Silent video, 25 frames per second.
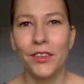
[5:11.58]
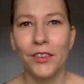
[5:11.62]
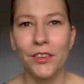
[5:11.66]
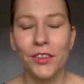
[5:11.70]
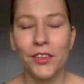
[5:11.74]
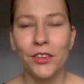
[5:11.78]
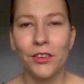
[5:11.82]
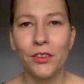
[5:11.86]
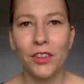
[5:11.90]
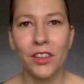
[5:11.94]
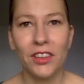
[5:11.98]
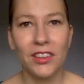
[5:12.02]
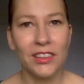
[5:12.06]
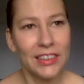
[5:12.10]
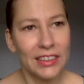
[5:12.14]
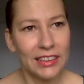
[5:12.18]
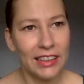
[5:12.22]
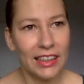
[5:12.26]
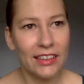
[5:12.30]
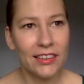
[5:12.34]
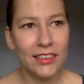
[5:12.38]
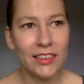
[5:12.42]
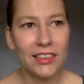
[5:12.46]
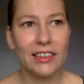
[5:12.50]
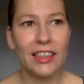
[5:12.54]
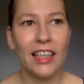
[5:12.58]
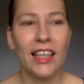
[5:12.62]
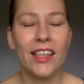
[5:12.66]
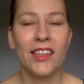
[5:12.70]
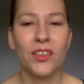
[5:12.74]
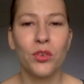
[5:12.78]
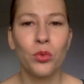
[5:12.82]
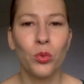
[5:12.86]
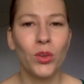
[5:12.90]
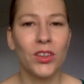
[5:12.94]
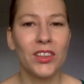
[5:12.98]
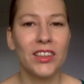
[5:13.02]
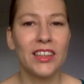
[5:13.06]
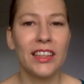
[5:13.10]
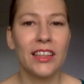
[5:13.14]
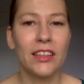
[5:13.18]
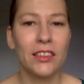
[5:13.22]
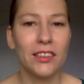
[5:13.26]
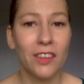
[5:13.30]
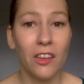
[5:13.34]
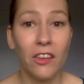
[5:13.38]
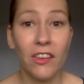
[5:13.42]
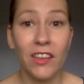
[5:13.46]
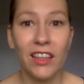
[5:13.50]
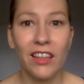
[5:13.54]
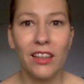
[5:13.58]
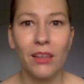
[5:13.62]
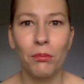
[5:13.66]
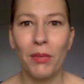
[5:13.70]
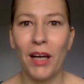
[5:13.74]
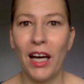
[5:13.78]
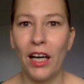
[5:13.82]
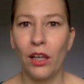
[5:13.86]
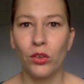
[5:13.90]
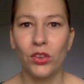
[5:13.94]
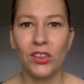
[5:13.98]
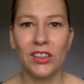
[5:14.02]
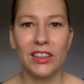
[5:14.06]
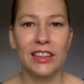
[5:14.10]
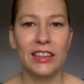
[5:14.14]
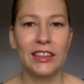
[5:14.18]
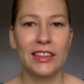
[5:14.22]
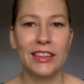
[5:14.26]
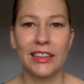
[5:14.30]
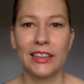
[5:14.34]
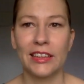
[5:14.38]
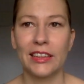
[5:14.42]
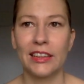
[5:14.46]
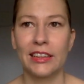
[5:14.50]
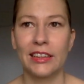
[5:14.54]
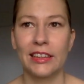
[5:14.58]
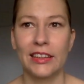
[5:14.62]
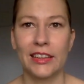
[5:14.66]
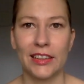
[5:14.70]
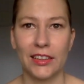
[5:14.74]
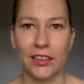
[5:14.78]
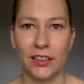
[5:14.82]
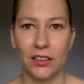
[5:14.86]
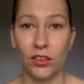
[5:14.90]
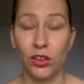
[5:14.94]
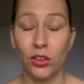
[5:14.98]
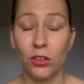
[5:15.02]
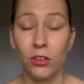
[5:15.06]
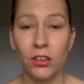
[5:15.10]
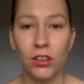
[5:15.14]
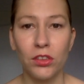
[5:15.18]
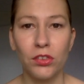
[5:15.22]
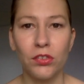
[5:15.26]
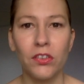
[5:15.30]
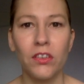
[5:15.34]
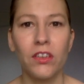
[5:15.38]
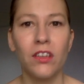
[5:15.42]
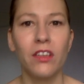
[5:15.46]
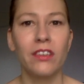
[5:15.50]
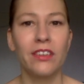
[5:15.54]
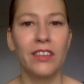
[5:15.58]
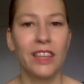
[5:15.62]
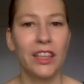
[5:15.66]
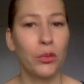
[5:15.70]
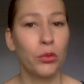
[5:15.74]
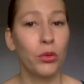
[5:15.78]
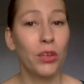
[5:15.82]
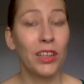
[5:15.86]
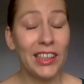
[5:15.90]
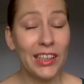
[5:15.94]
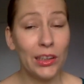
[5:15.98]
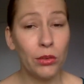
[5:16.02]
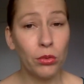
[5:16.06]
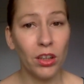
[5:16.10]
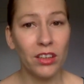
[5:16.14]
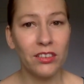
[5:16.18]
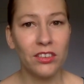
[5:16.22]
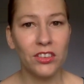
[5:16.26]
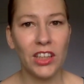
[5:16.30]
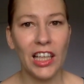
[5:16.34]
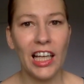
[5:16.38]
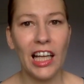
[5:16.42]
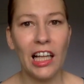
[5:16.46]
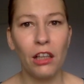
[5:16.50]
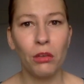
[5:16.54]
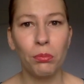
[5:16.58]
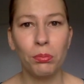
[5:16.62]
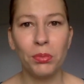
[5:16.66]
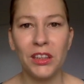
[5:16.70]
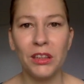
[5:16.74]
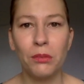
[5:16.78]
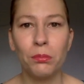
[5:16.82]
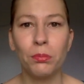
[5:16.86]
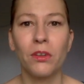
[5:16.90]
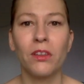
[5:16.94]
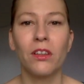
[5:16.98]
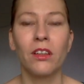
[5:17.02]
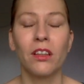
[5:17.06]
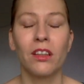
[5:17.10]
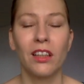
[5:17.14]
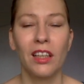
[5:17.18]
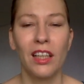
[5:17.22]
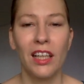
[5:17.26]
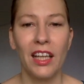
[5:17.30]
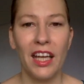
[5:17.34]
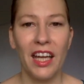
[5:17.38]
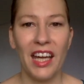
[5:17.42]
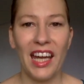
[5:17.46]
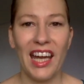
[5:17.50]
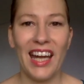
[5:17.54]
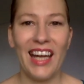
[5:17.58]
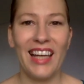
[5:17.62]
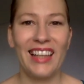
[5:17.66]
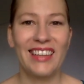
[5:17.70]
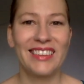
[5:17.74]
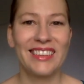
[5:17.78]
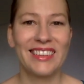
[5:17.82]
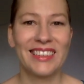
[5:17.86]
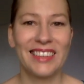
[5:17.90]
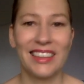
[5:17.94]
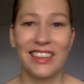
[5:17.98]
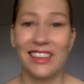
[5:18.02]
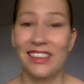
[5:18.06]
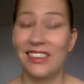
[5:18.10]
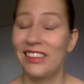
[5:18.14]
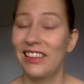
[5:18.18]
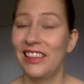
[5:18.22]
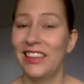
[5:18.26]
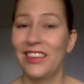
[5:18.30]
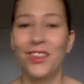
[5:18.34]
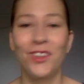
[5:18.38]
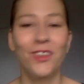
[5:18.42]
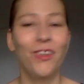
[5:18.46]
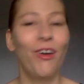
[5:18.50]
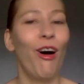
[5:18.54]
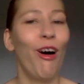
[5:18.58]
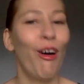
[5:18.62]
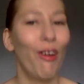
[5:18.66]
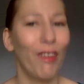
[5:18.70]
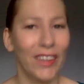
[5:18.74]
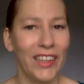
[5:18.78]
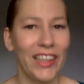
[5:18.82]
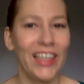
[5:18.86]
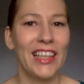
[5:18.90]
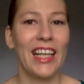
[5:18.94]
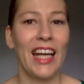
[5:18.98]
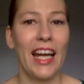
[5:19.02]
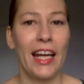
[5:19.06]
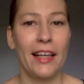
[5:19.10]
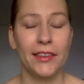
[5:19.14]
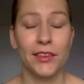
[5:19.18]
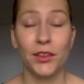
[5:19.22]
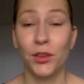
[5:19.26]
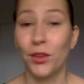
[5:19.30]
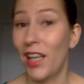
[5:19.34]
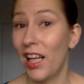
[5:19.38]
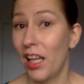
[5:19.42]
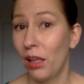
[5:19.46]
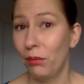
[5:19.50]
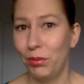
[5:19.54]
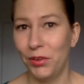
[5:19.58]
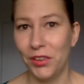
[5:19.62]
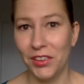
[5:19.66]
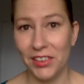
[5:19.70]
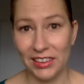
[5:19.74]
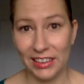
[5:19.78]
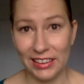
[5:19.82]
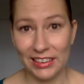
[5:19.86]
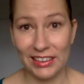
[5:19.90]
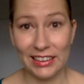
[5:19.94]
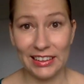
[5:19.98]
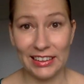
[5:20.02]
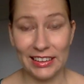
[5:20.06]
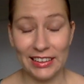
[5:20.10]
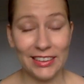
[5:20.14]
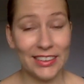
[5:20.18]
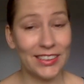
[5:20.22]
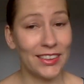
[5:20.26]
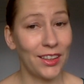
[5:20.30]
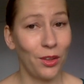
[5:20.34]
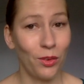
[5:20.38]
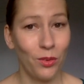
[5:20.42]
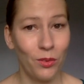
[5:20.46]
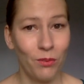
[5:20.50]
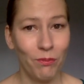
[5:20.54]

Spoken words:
you can sense that what they're talking about is truthful. They really want to help people, and they do all they can to help you succeed. So